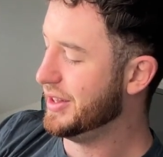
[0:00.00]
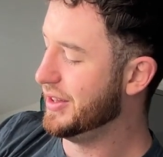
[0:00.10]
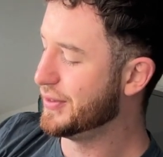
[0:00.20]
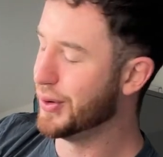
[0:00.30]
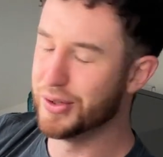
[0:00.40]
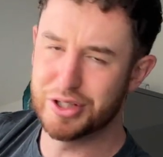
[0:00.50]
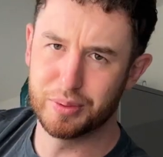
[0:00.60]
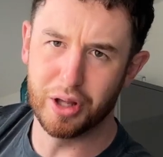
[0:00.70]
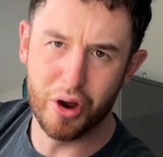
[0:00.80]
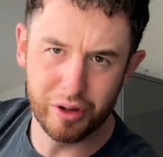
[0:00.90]
Of course, this
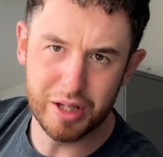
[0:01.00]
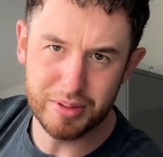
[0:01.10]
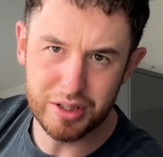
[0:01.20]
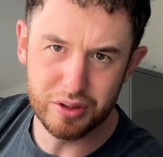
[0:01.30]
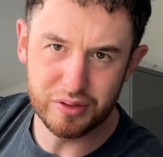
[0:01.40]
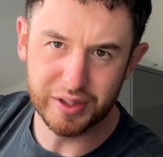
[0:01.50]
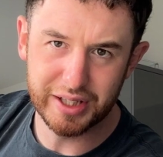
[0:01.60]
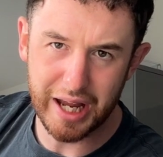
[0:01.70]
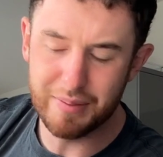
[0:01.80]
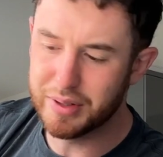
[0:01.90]
will only be used for
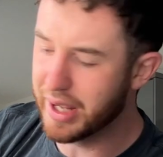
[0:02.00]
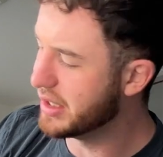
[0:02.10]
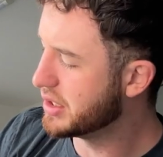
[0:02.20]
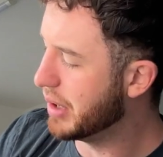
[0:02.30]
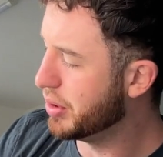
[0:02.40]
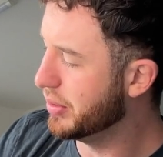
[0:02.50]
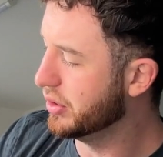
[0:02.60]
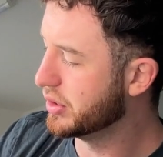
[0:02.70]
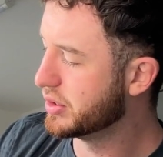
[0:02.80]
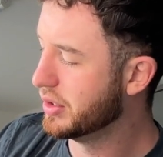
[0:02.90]
Game Day
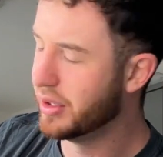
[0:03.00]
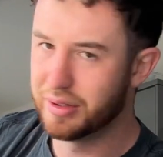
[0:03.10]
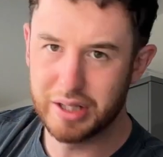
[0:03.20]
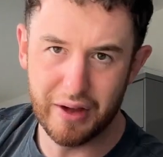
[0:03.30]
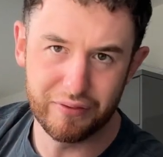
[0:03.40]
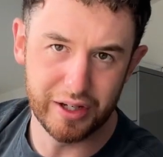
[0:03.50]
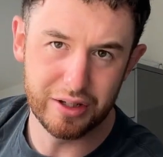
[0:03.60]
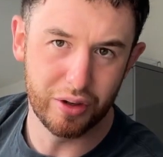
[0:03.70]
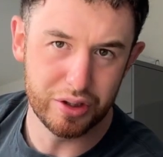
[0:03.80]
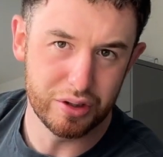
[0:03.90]
supplements. Definitely
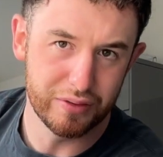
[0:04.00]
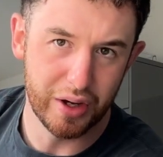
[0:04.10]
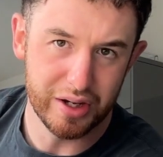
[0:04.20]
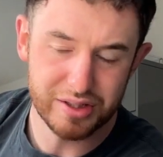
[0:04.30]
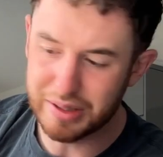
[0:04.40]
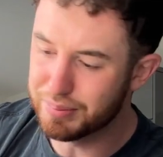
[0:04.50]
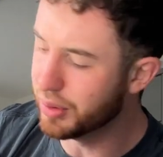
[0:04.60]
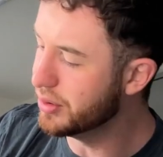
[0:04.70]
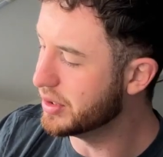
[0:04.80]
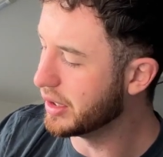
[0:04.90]
not university
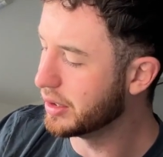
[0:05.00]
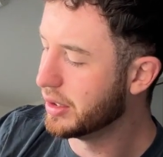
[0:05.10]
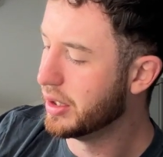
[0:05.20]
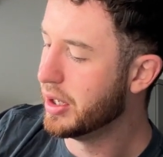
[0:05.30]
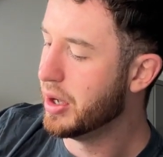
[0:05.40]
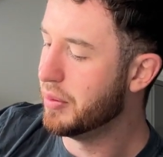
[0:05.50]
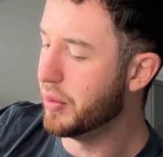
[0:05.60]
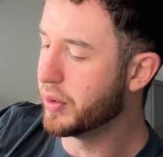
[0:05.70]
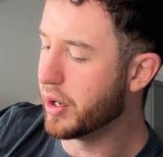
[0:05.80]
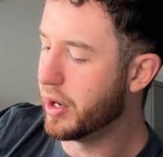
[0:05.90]
boozing.
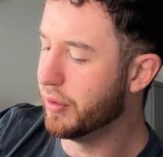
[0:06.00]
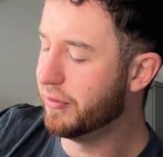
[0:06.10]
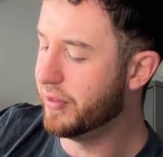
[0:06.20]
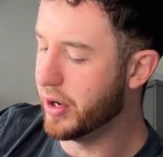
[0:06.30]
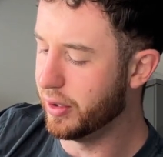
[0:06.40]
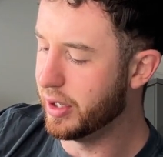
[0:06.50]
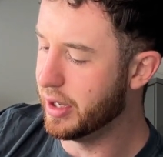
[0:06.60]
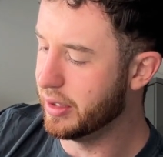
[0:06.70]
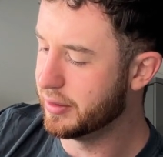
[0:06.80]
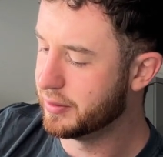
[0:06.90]
We've got a little funnel
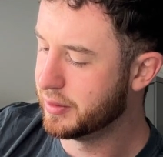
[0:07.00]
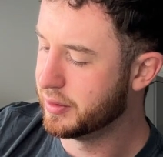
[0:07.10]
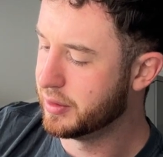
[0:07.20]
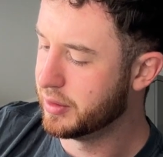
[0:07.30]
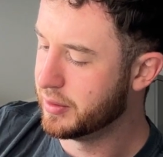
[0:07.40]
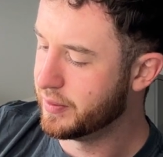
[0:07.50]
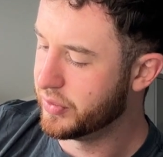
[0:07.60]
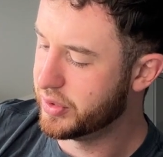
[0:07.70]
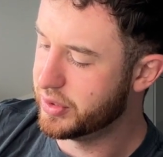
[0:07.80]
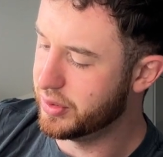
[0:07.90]
here
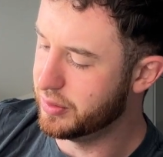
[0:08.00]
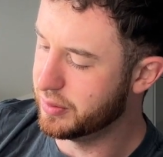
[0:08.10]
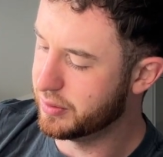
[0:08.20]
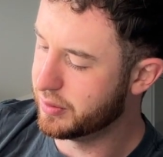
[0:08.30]
to